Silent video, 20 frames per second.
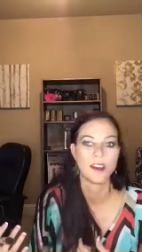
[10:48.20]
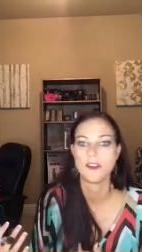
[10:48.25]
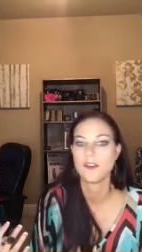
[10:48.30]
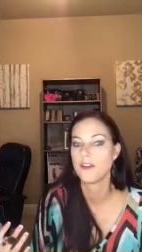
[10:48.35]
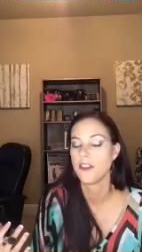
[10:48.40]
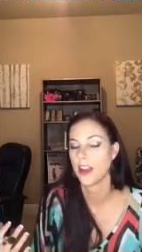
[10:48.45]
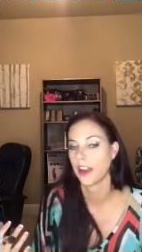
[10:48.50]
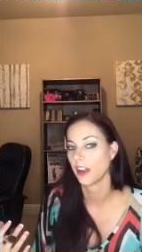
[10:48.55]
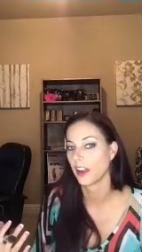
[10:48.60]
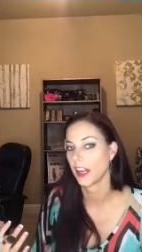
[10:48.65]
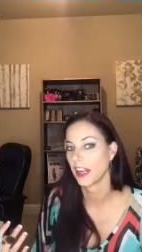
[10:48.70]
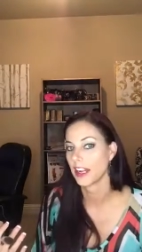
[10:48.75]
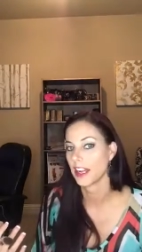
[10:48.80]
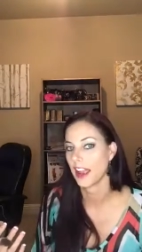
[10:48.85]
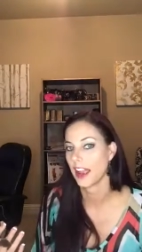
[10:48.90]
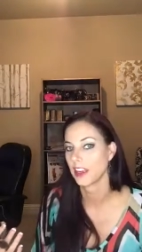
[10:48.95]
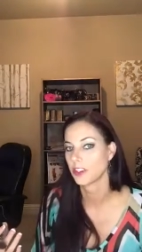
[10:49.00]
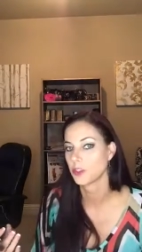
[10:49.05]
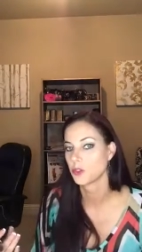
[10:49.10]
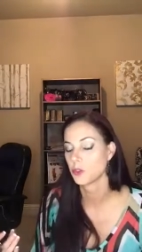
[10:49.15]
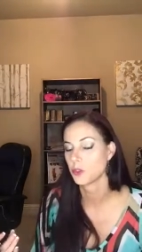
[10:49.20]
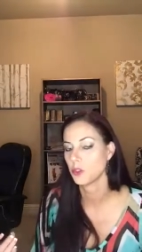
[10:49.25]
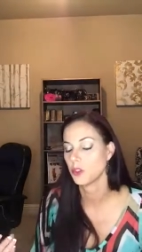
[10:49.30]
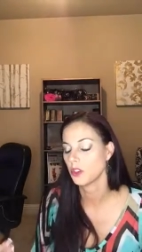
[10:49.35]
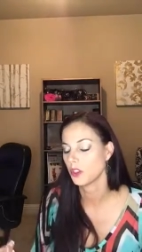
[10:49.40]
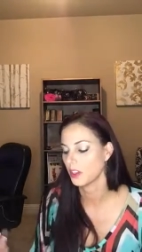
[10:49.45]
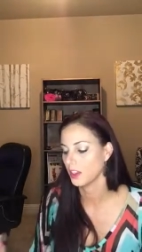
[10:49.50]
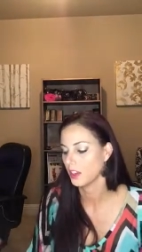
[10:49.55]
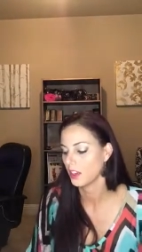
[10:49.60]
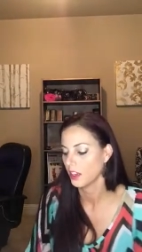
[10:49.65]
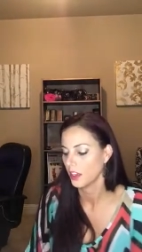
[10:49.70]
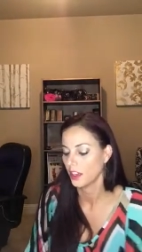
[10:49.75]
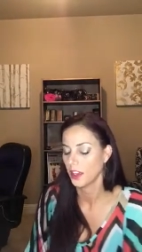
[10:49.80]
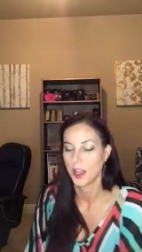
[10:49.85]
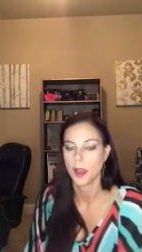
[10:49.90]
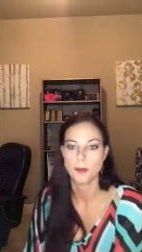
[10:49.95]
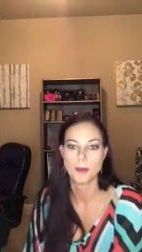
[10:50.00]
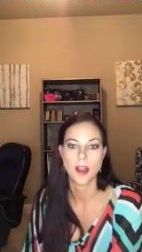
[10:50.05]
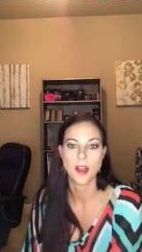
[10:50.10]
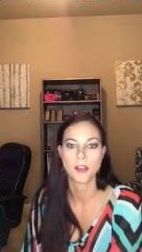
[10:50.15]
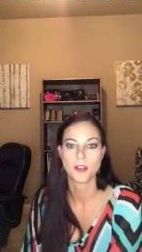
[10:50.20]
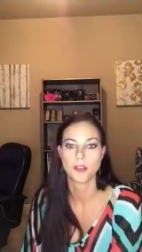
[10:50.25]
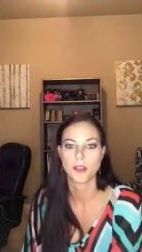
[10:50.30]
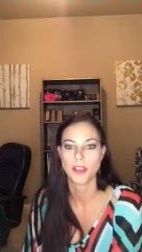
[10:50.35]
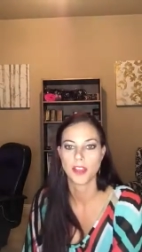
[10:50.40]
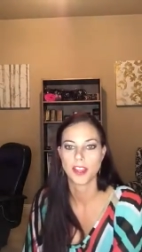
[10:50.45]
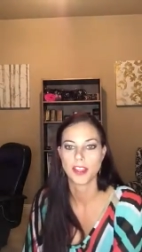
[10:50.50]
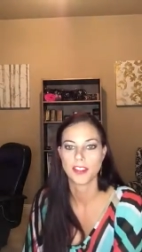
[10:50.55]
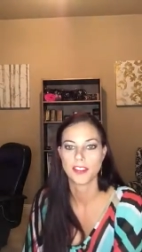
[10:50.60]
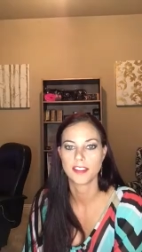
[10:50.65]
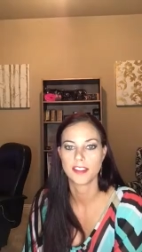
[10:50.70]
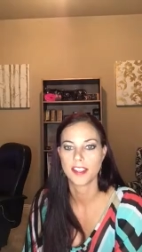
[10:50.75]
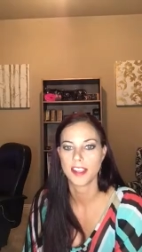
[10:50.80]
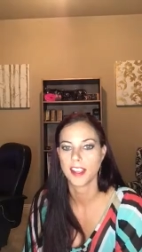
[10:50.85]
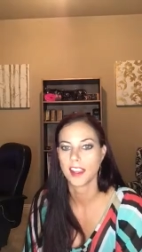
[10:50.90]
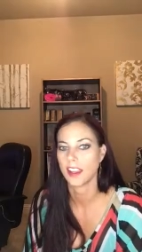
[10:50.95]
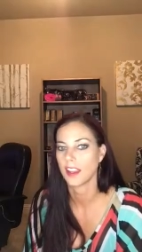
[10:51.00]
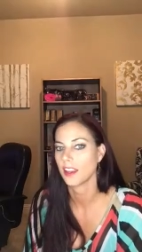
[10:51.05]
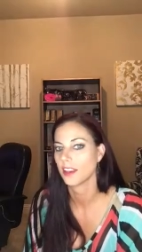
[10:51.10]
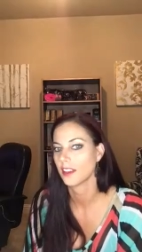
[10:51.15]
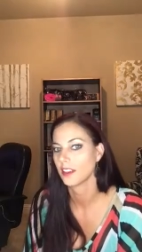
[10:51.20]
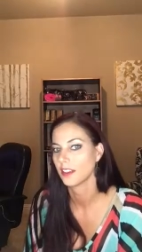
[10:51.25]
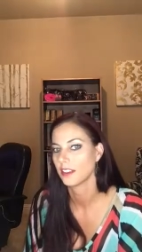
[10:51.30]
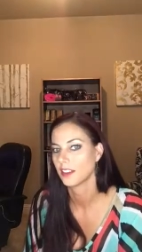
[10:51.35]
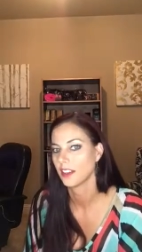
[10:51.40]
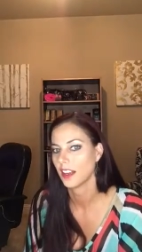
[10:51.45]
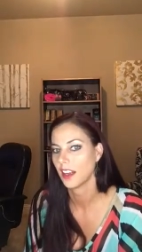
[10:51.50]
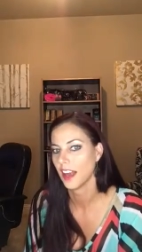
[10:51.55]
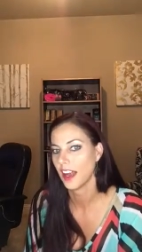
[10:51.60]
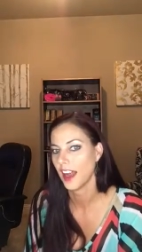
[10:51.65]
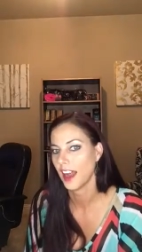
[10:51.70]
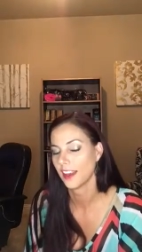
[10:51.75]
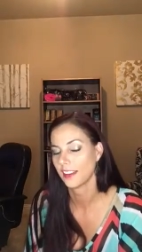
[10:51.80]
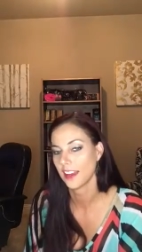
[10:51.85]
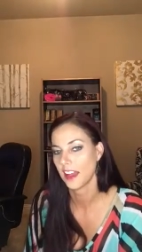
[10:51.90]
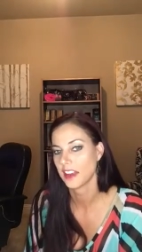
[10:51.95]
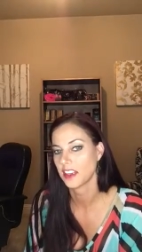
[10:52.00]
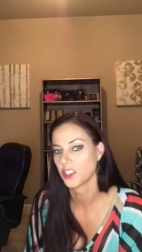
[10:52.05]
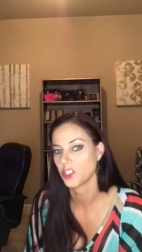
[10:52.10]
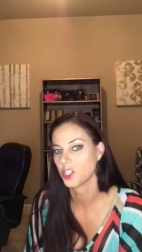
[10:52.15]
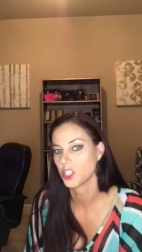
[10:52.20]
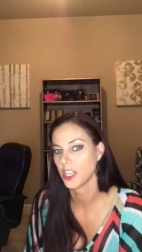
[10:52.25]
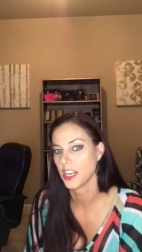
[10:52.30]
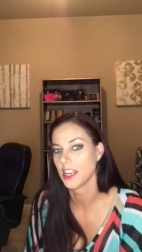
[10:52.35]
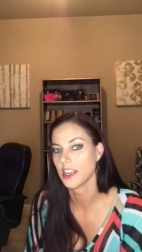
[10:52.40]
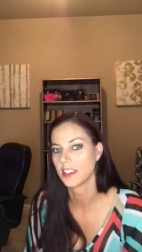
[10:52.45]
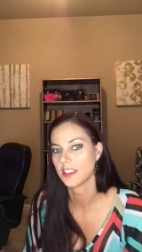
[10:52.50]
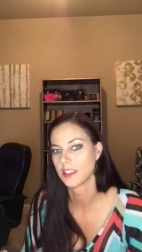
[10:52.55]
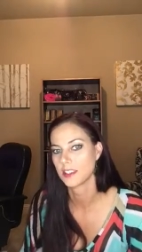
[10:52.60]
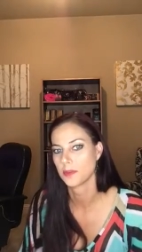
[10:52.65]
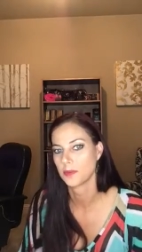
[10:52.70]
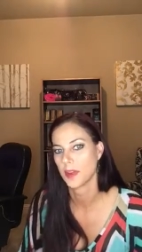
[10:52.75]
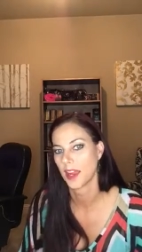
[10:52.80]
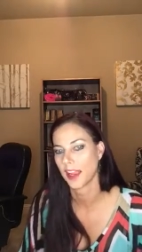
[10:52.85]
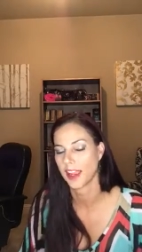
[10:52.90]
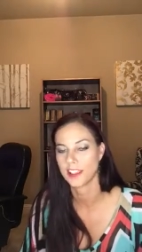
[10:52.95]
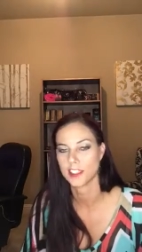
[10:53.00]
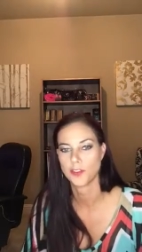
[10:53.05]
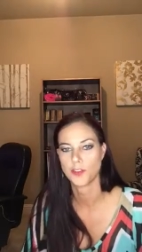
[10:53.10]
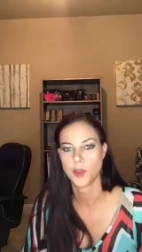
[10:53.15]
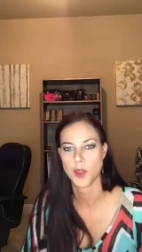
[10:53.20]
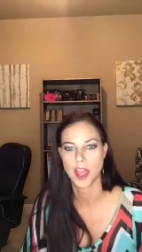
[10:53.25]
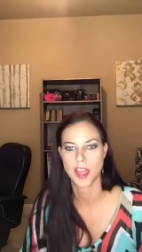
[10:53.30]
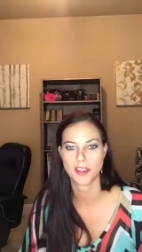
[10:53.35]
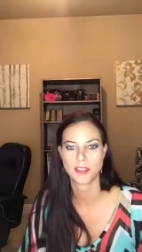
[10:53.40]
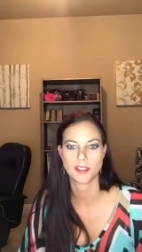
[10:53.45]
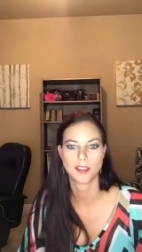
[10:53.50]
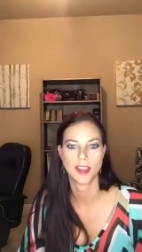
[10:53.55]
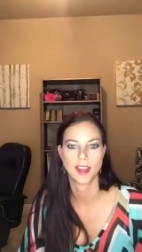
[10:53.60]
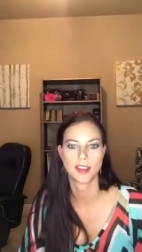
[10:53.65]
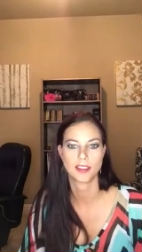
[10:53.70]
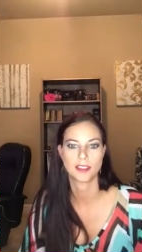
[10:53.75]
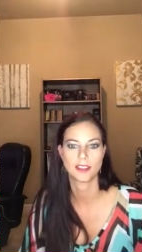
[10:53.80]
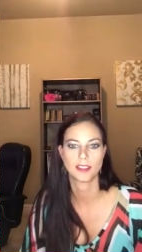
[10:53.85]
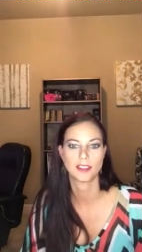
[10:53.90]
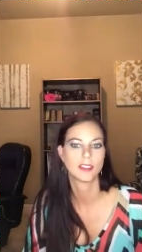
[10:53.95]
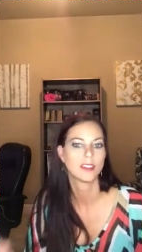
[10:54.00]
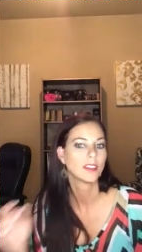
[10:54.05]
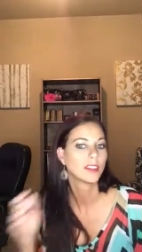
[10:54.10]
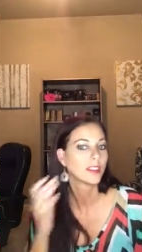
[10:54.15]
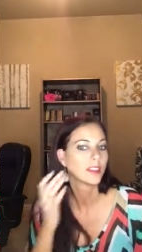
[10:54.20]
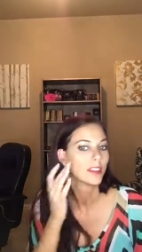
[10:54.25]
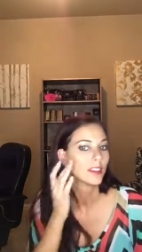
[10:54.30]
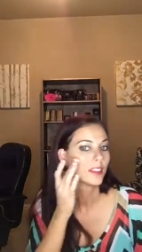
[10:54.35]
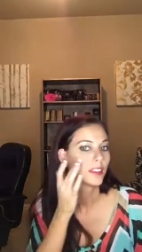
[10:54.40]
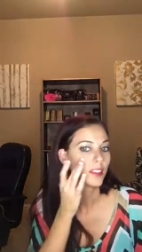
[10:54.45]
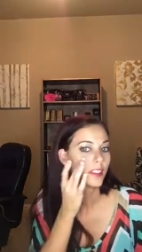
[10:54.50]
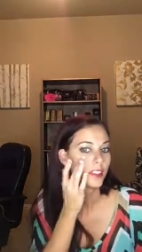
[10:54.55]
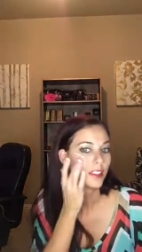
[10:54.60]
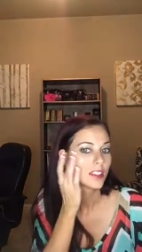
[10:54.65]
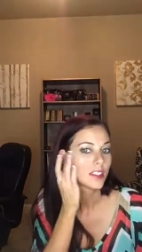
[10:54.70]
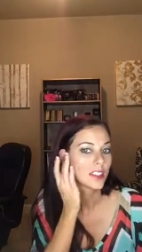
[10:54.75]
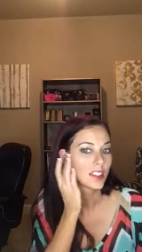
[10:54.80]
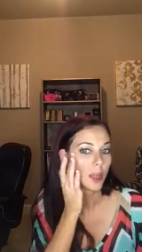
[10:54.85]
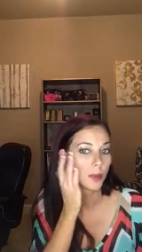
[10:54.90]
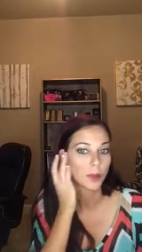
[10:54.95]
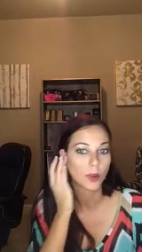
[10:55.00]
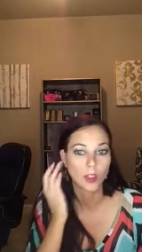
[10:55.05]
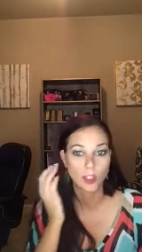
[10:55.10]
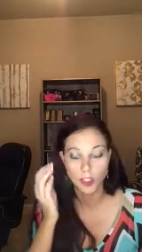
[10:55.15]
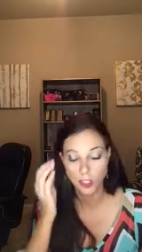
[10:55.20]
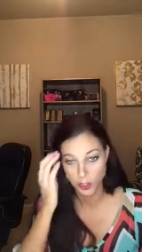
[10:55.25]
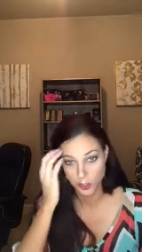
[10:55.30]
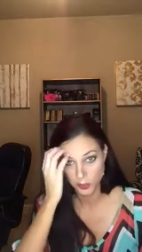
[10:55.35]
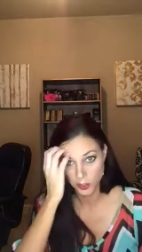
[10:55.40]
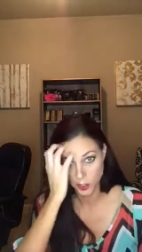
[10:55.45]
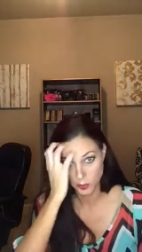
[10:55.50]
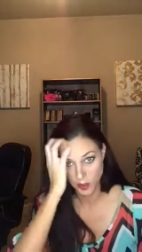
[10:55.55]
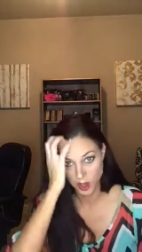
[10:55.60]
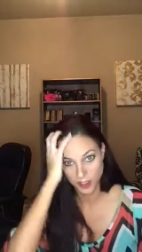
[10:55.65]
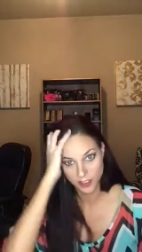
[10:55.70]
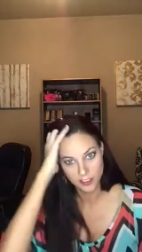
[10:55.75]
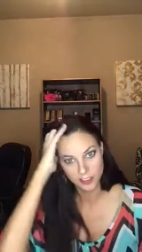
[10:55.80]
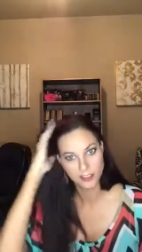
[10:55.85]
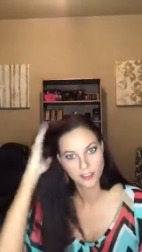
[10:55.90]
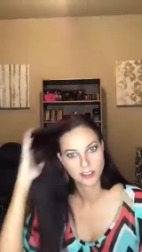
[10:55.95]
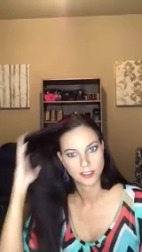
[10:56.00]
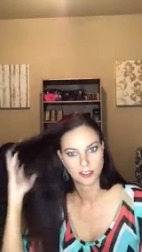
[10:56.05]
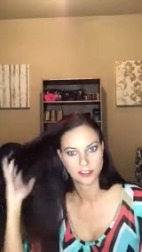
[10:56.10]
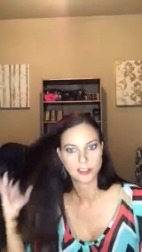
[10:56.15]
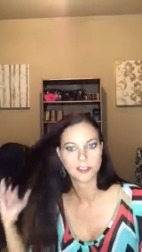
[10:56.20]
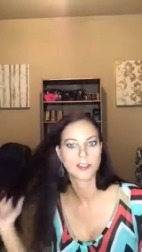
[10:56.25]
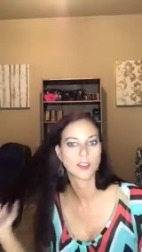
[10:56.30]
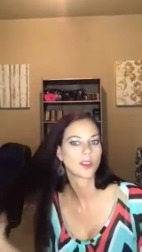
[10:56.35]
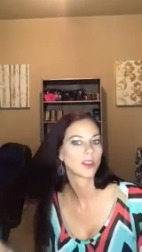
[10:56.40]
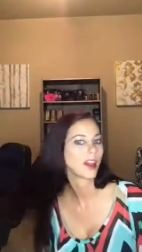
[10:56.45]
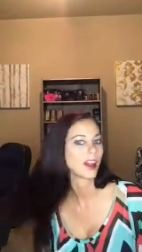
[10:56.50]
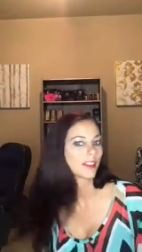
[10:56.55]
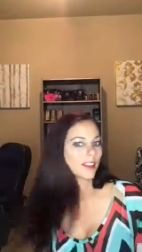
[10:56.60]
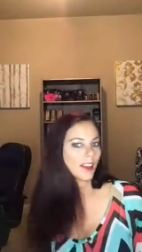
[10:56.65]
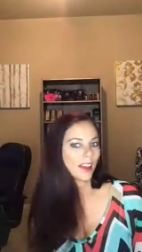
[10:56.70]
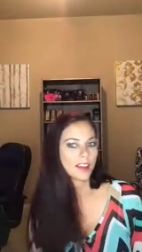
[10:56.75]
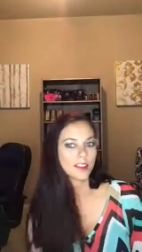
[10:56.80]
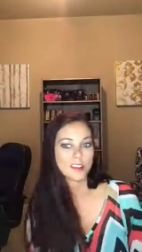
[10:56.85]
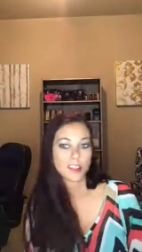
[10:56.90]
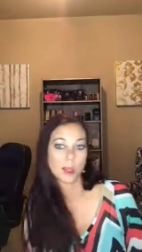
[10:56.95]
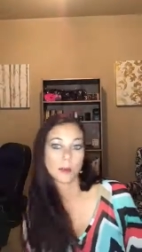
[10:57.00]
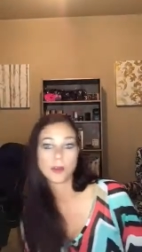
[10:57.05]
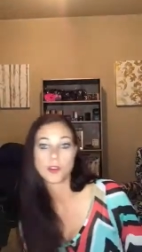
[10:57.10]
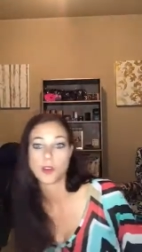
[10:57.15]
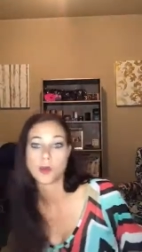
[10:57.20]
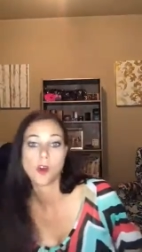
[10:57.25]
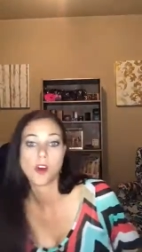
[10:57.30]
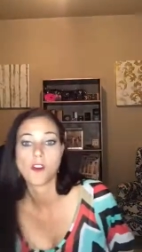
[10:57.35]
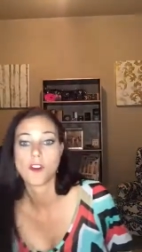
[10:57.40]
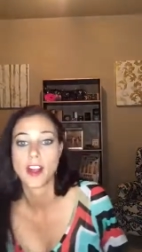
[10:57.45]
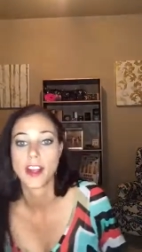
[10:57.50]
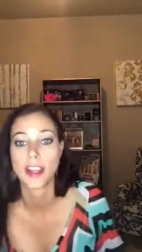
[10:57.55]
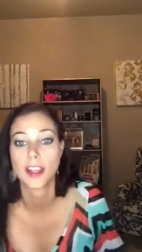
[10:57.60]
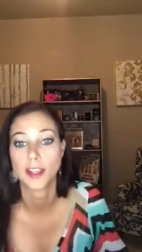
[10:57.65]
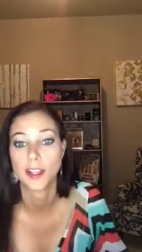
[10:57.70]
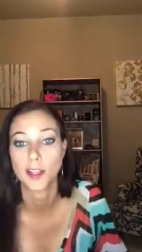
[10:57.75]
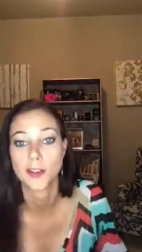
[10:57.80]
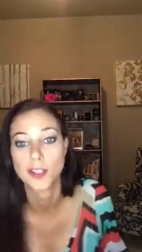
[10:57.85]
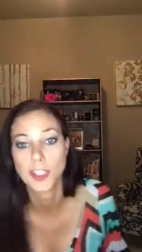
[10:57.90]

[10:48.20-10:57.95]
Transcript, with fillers: very natural, um, other than the highlighted cheeks. I guess if you had that summer glow, you might look like that, or some of you already glow.